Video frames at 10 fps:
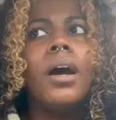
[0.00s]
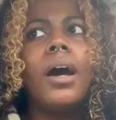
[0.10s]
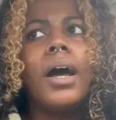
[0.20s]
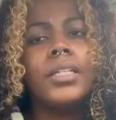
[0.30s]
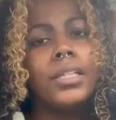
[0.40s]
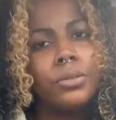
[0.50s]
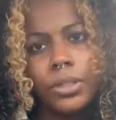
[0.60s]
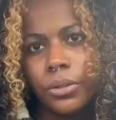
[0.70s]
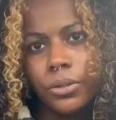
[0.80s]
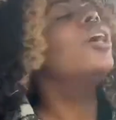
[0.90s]
I had to get new
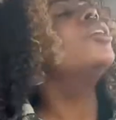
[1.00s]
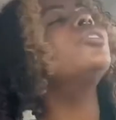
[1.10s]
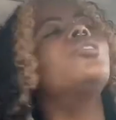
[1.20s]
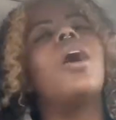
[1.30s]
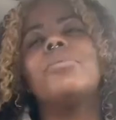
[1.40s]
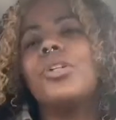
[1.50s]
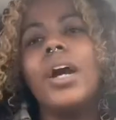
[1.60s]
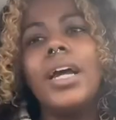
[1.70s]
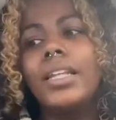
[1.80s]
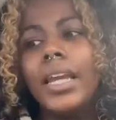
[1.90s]
deodorant. So I'm
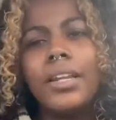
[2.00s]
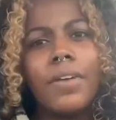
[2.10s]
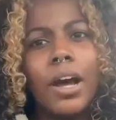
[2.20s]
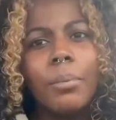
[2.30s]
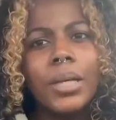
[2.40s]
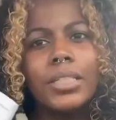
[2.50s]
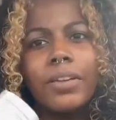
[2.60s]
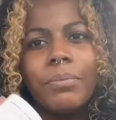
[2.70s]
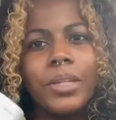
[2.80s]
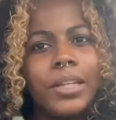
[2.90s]
trying Native out because I've
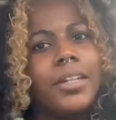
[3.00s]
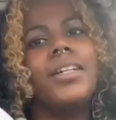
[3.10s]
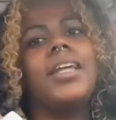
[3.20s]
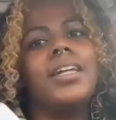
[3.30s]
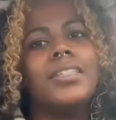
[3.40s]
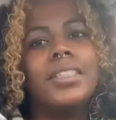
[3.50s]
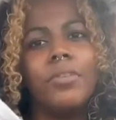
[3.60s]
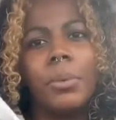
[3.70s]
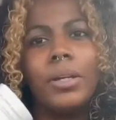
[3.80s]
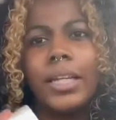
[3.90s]
been hearing a lot of good stuff
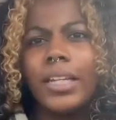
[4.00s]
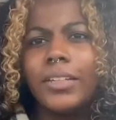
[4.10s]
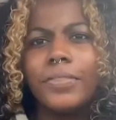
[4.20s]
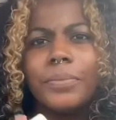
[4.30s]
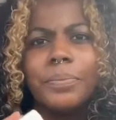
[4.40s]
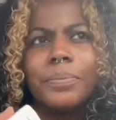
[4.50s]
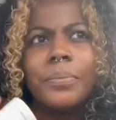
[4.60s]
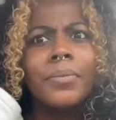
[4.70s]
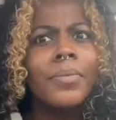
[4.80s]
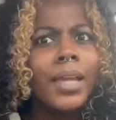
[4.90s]
about Native.
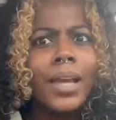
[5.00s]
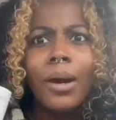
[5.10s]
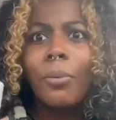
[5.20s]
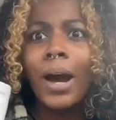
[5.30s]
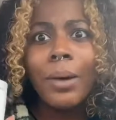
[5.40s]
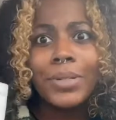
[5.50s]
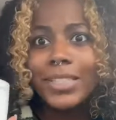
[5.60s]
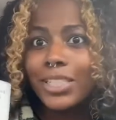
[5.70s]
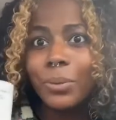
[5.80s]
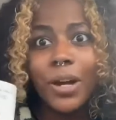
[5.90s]
Why was
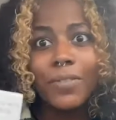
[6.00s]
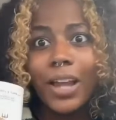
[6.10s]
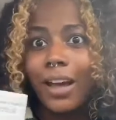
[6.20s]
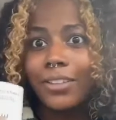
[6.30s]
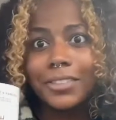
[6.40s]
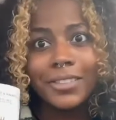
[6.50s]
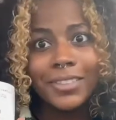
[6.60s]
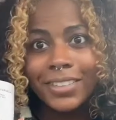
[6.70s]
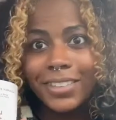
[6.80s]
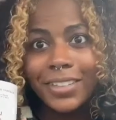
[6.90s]
this $12?
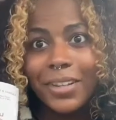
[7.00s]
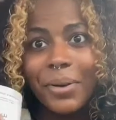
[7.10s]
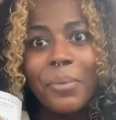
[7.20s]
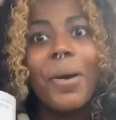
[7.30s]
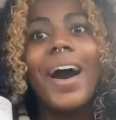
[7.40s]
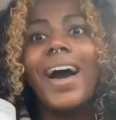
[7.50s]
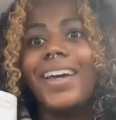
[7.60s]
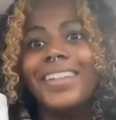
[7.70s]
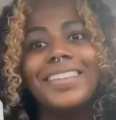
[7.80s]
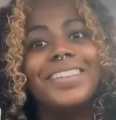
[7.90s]
Why?
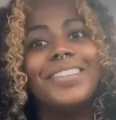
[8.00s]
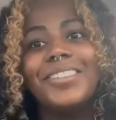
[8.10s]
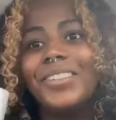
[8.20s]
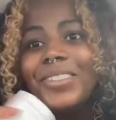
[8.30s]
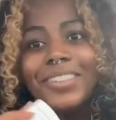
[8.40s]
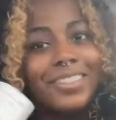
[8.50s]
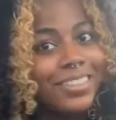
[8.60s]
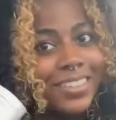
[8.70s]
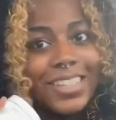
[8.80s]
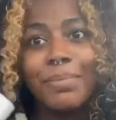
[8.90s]

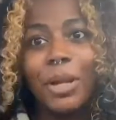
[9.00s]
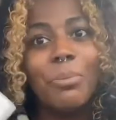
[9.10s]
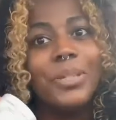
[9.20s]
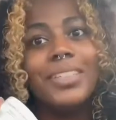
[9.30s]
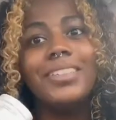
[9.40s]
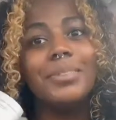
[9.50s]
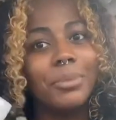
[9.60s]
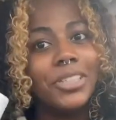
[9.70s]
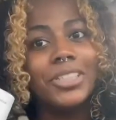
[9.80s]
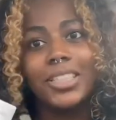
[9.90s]
This better be some
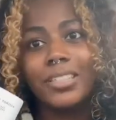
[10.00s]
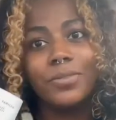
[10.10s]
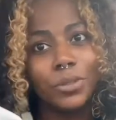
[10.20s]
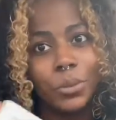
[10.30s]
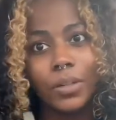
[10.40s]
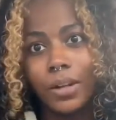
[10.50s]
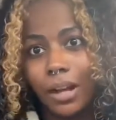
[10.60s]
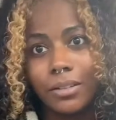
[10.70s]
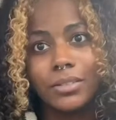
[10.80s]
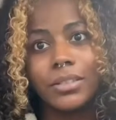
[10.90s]
good shit for
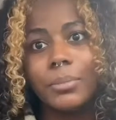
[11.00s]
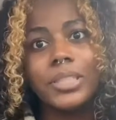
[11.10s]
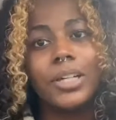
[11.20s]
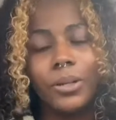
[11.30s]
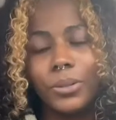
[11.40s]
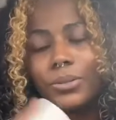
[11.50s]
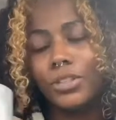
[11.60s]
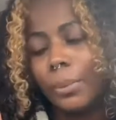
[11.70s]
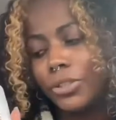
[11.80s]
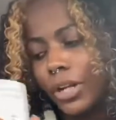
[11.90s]
$12, let me tell you. So I'm
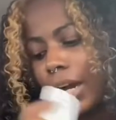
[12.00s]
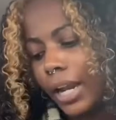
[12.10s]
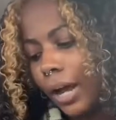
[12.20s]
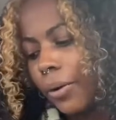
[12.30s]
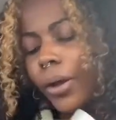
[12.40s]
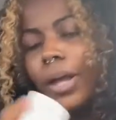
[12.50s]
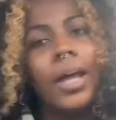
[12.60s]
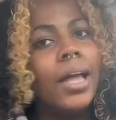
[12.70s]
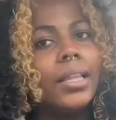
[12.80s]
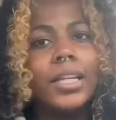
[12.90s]
gonna try it out,
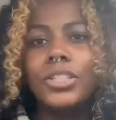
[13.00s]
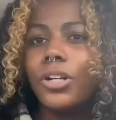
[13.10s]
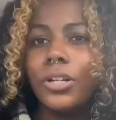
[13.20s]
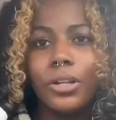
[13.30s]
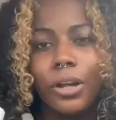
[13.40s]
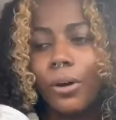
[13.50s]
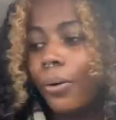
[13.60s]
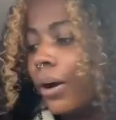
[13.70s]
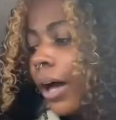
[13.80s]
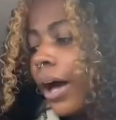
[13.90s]
let y'all know.
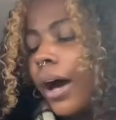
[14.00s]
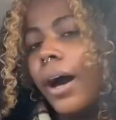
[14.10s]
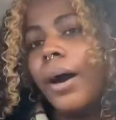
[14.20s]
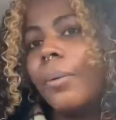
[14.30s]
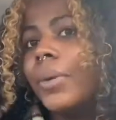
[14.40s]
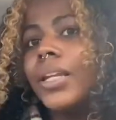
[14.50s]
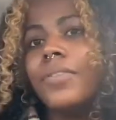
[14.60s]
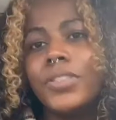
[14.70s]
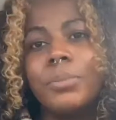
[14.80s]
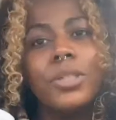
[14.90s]
Um, and if
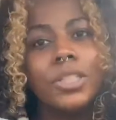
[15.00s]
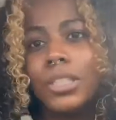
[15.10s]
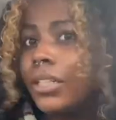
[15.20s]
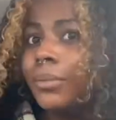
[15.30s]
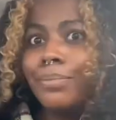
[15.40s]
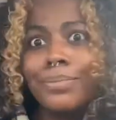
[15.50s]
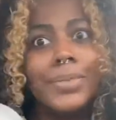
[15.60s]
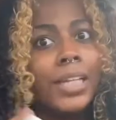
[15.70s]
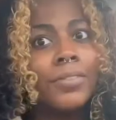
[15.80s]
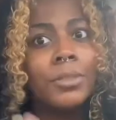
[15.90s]
it's some good shit,
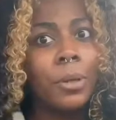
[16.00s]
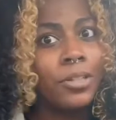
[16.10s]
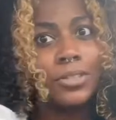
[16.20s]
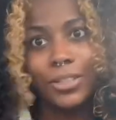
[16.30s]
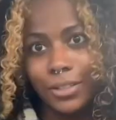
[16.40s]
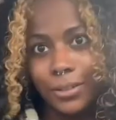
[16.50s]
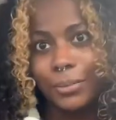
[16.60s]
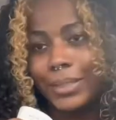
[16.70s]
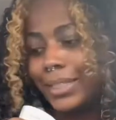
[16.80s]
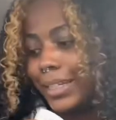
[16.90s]
Native sponsor your girl
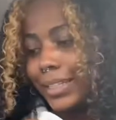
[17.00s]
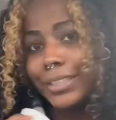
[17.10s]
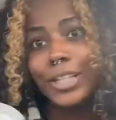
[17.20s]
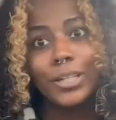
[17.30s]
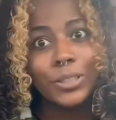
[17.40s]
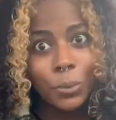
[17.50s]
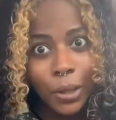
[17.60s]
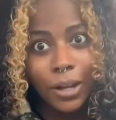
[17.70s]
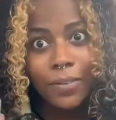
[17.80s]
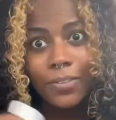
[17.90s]
because
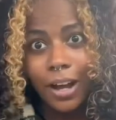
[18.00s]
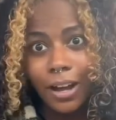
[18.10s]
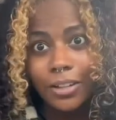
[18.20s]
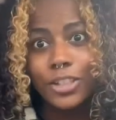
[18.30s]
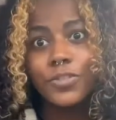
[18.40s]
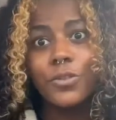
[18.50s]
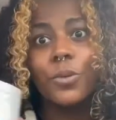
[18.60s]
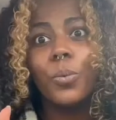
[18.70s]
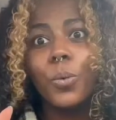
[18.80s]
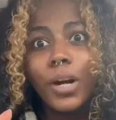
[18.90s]
$12 for
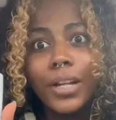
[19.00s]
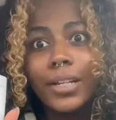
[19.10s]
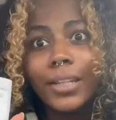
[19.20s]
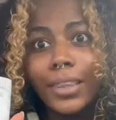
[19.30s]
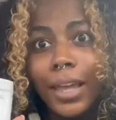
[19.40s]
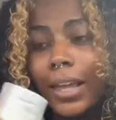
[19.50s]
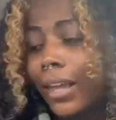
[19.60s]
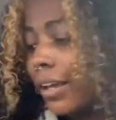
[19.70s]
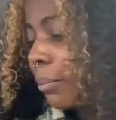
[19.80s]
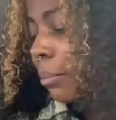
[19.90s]
one
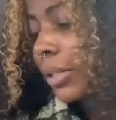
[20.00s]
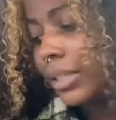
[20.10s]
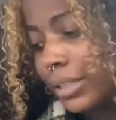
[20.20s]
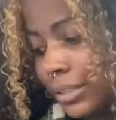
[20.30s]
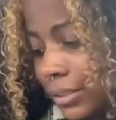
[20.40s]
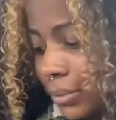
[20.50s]
thing, please